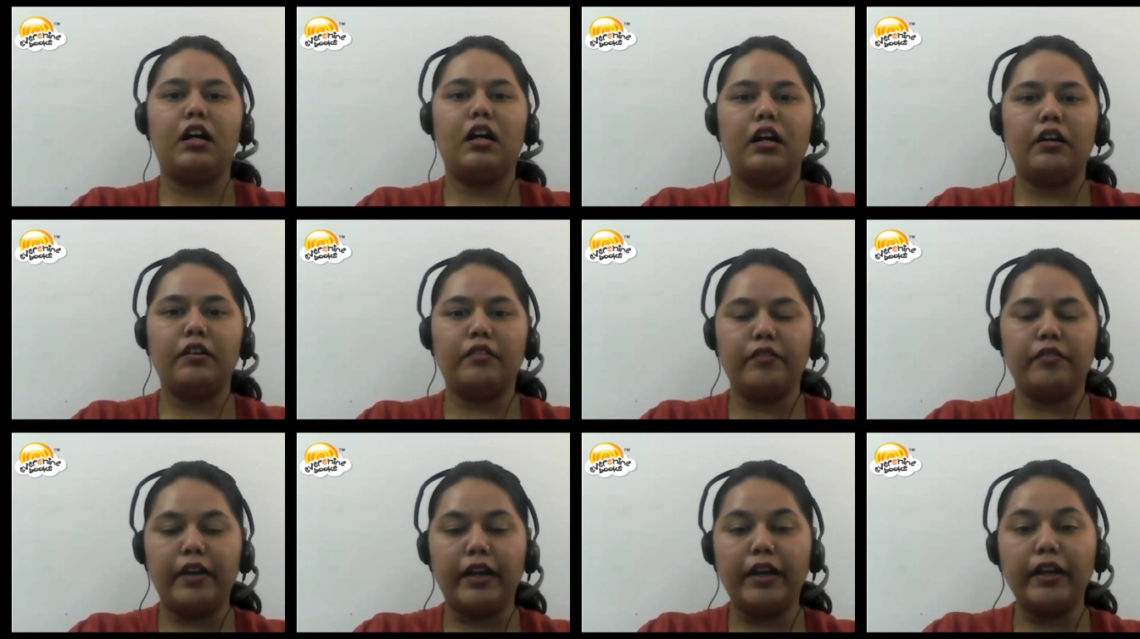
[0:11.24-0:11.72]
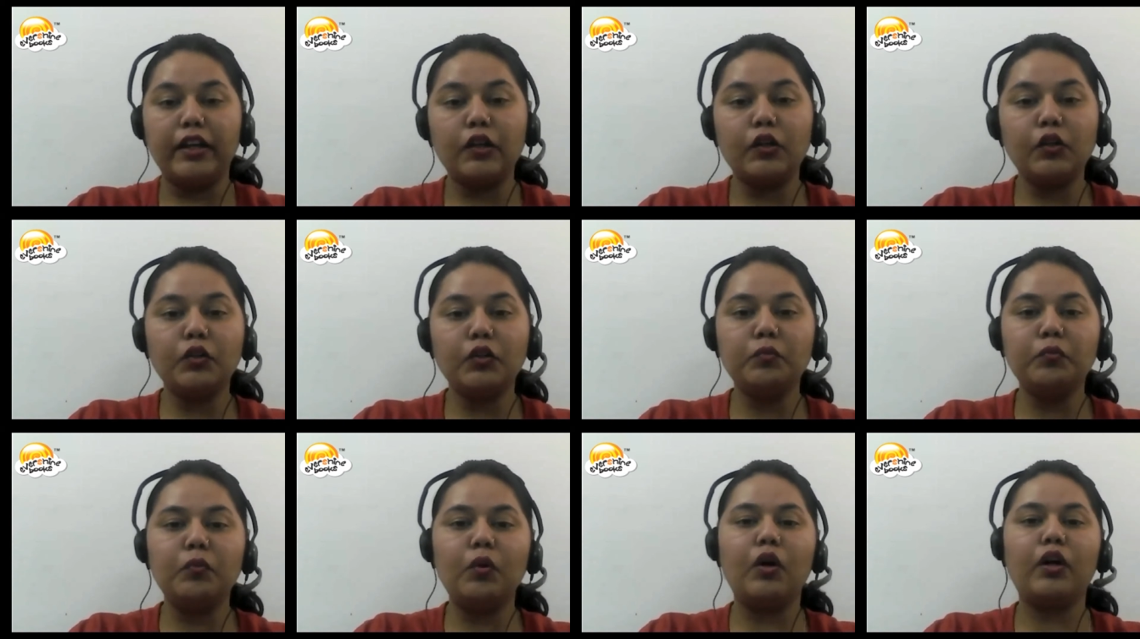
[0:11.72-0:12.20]
A very
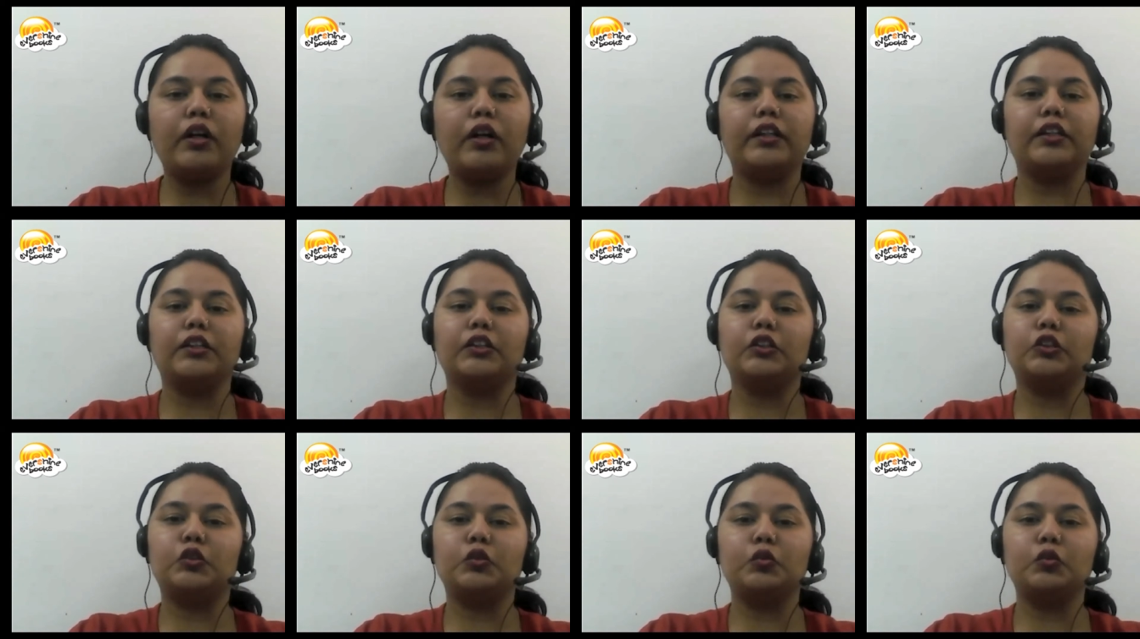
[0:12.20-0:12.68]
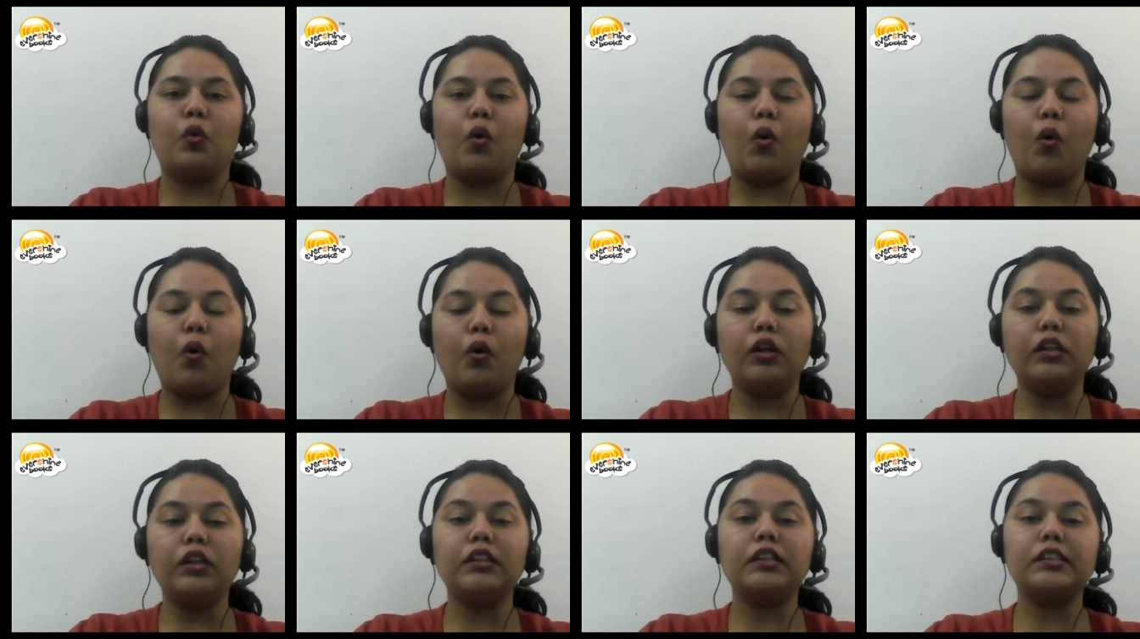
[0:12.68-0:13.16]
good morning to
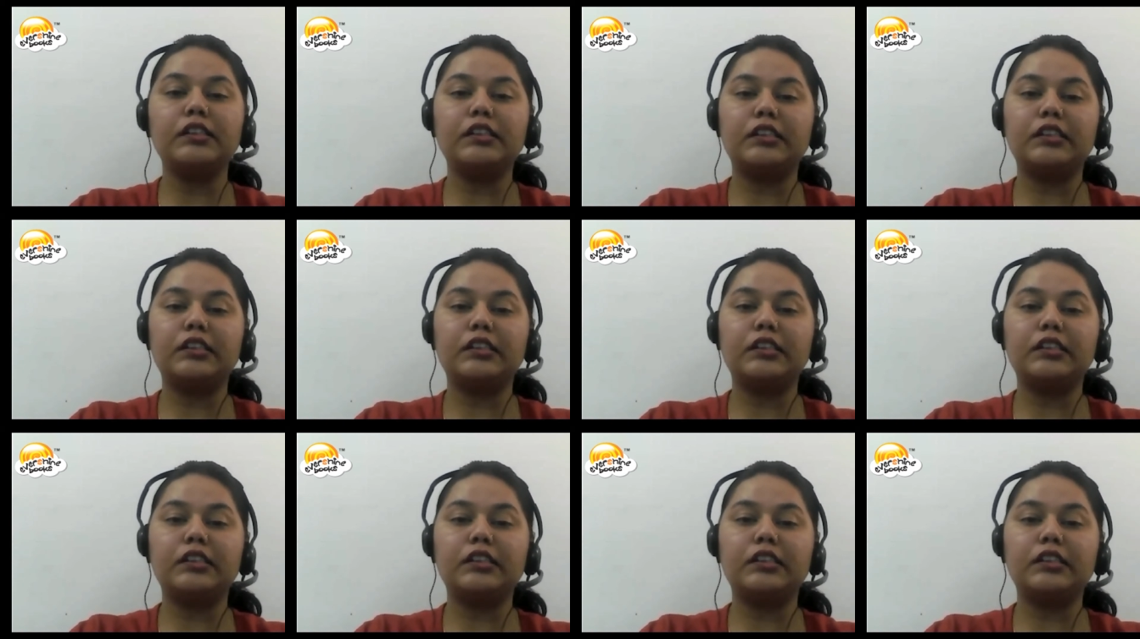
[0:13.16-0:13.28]
all the